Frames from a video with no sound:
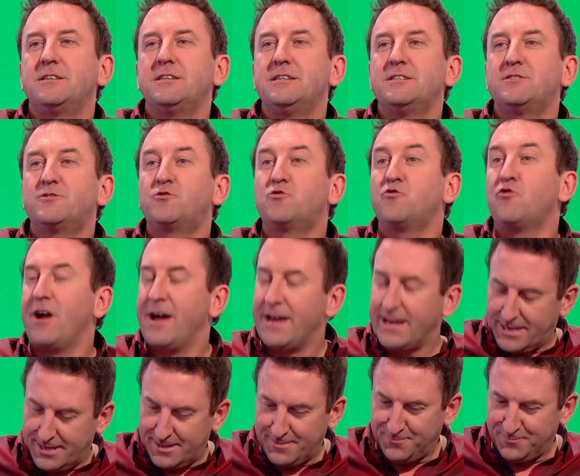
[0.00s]
is
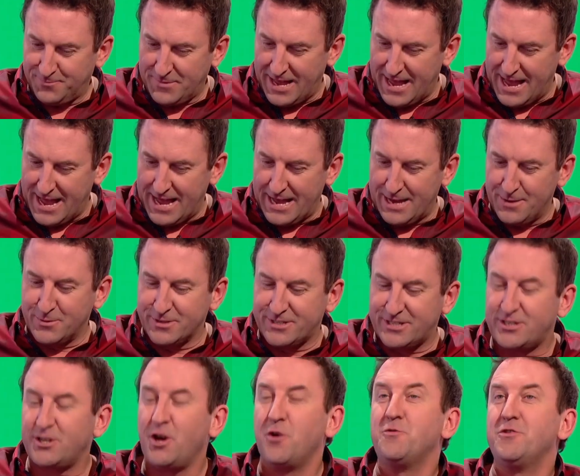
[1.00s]
Greg. I was
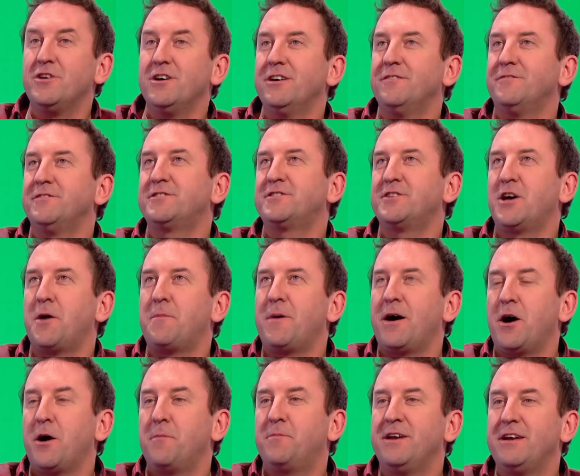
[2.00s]
so nervous
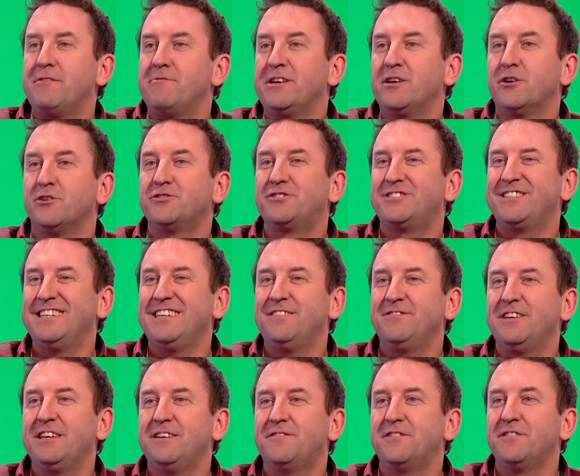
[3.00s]
about appearing on
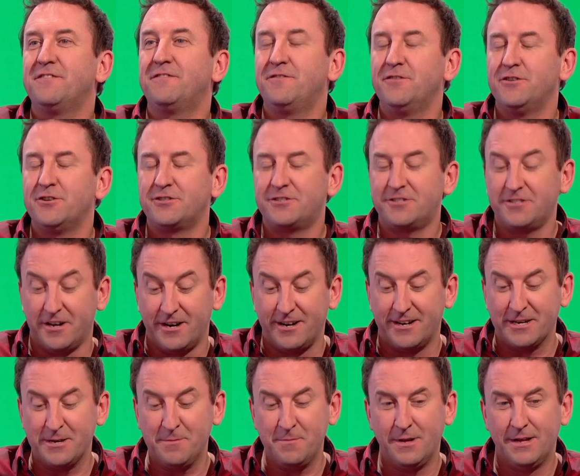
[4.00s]
TV for the first
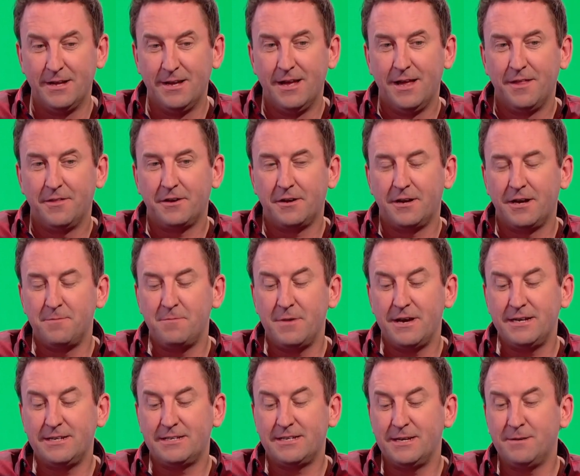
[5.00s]
time that I
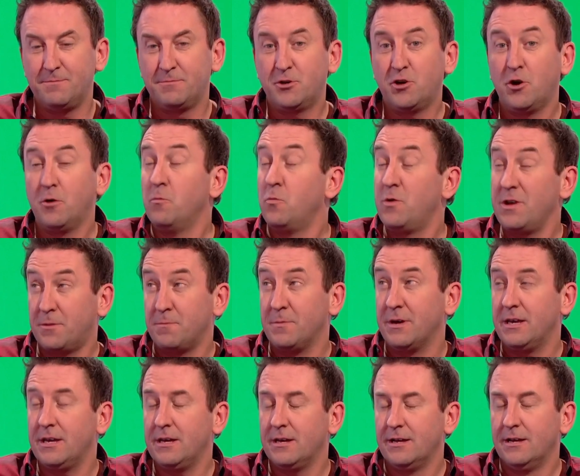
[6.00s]
made him come with
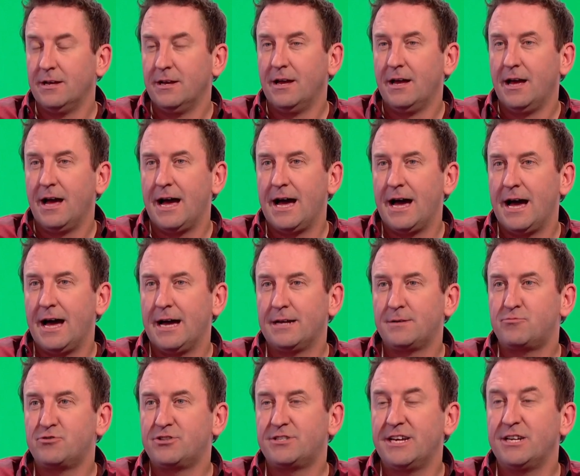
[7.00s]
me
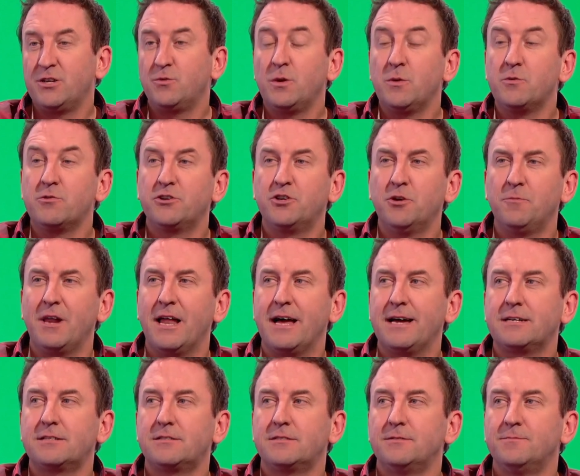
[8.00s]
and pretend we were a double
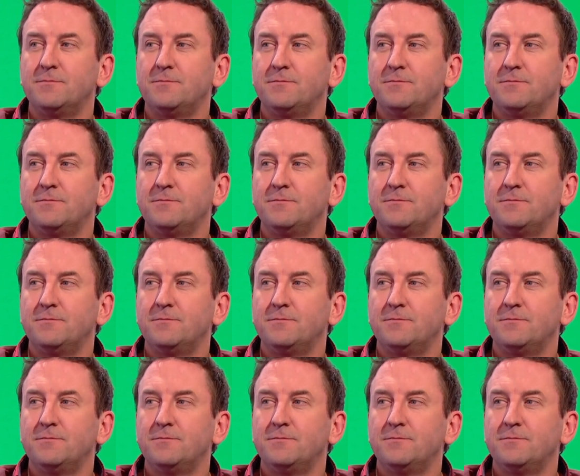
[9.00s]
act.